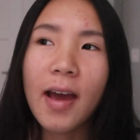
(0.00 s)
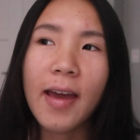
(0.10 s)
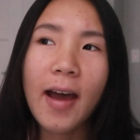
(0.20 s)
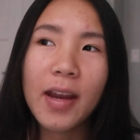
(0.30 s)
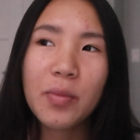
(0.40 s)
I
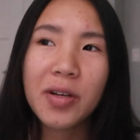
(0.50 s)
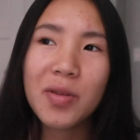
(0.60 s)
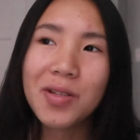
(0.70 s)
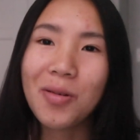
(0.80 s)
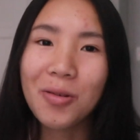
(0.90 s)
had it pretty
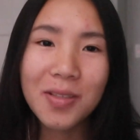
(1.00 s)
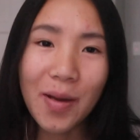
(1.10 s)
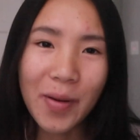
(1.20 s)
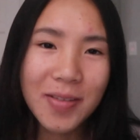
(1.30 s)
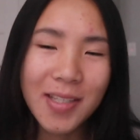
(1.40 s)
much the whole
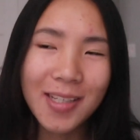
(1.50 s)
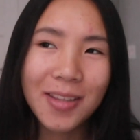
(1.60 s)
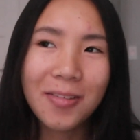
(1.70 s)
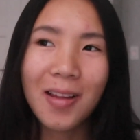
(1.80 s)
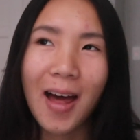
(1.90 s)
time I was sitting
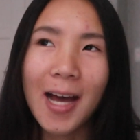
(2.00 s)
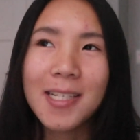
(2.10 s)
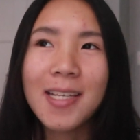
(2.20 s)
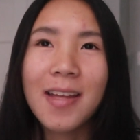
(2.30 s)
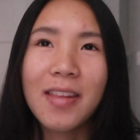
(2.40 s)
through
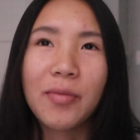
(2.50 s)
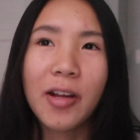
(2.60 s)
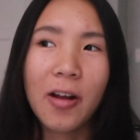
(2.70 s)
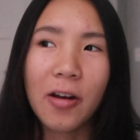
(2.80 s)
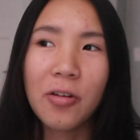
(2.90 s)
class, and then when
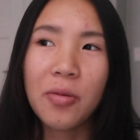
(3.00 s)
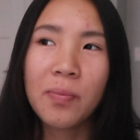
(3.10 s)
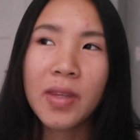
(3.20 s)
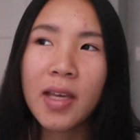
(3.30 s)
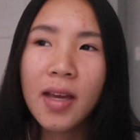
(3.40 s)
I got
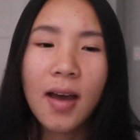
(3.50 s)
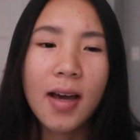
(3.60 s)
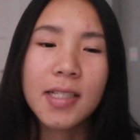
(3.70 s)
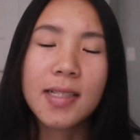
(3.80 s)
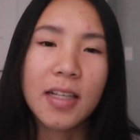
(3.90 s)
home,
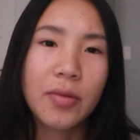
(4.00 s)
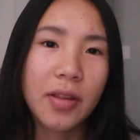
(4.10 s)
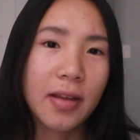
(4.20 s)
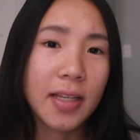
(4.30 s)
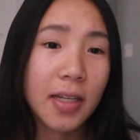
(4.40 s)
I just laid
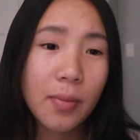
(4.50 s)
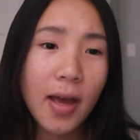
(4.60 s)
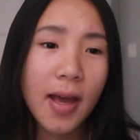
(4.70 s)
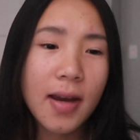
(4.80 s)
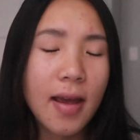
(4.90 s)
with a heating pad.